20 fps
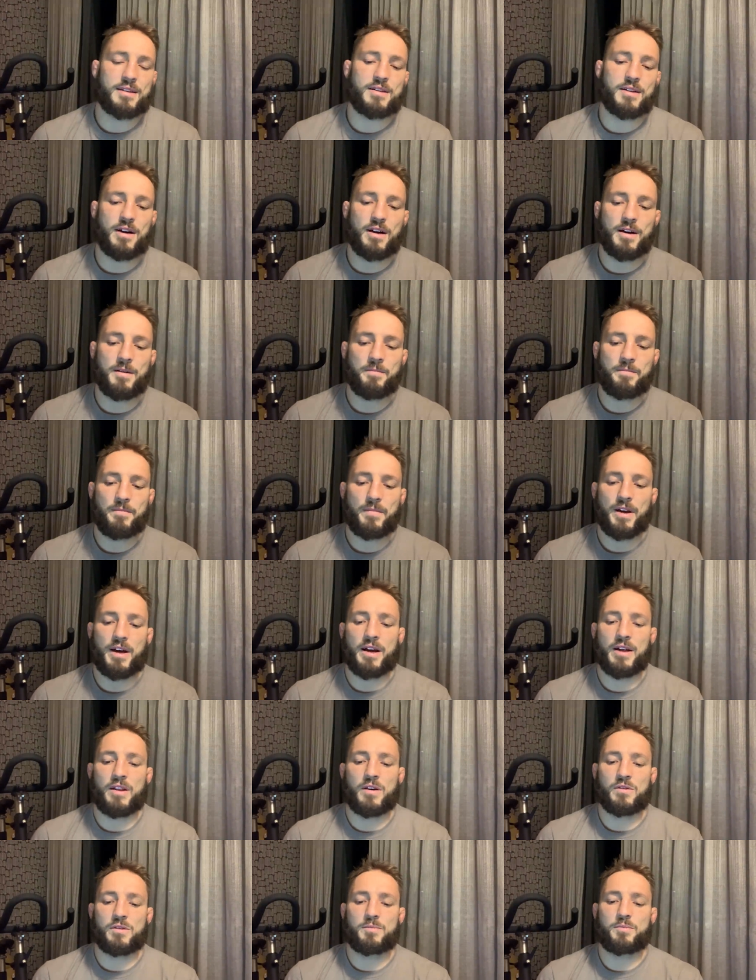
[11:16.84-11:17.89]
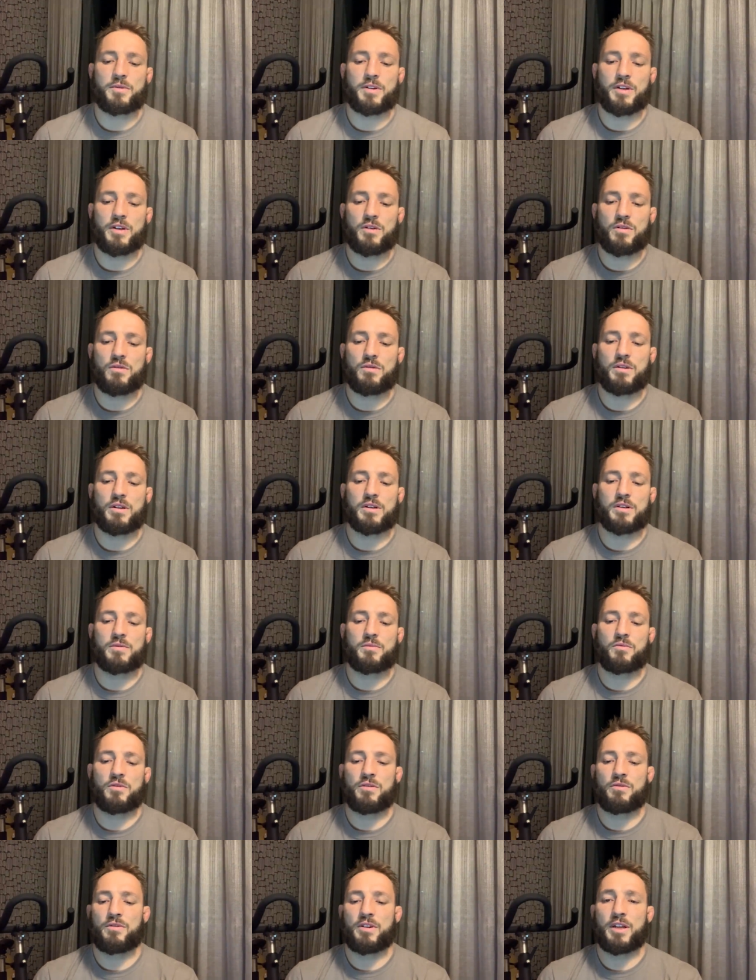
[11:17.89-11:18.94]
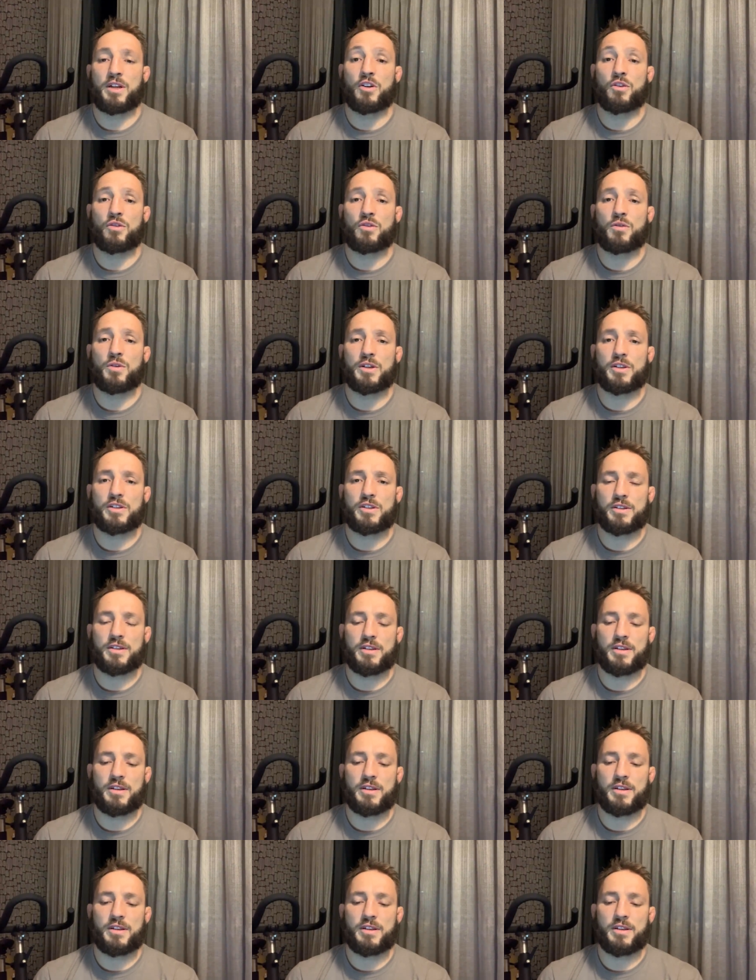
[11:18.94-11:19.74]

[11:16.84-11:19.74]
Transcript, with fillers: time. Uh, that was pretty cool. I've got some really, really good questions